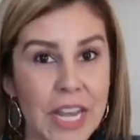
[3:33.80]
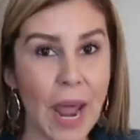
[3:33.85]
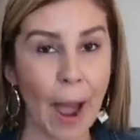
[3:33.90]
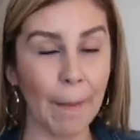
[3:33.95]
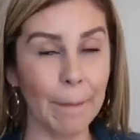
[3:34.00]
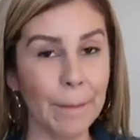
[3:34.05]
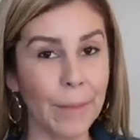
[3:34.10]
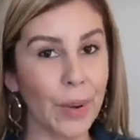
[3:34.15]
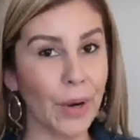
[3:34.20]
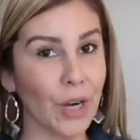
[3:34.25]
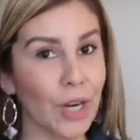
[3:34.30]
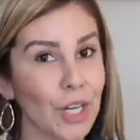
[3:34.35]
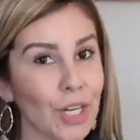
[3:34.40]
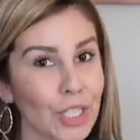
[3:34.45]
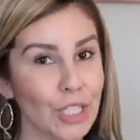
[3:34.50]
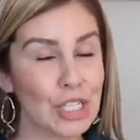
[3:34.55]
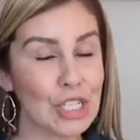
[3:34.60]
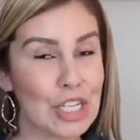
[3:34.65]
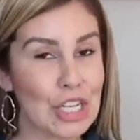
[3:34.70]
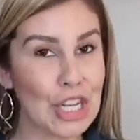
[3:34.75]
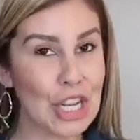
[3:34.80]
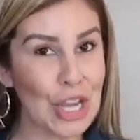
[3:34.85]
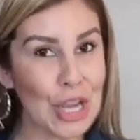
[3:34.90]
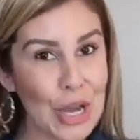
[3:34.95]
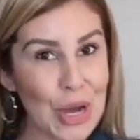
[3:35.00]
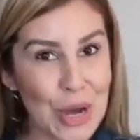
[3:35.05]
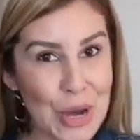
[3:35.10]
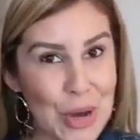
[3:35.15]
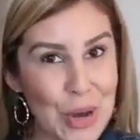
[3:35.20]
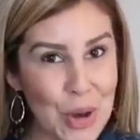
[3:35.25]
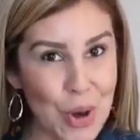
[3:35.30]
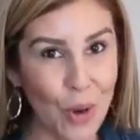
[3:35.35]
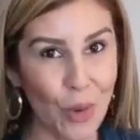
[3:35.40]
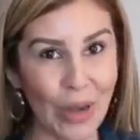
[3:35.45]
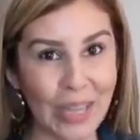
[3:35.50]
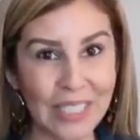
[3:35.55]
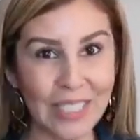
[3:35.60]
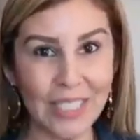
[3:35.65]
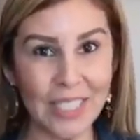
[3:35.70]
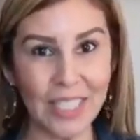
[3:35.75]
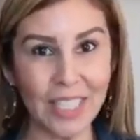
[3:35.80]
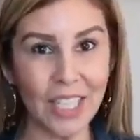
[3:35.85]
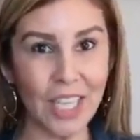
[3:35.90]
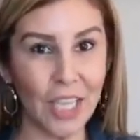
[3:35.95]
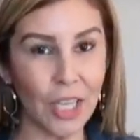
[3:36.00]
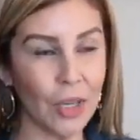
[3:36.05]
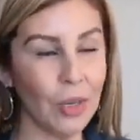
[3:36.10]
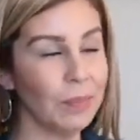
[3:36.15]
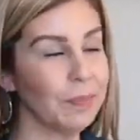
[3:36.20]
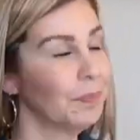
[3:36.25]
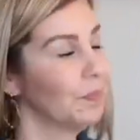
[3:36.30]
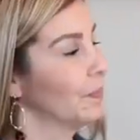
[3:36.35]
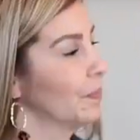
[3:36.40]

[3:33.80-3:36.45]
number two. Isn't it cute?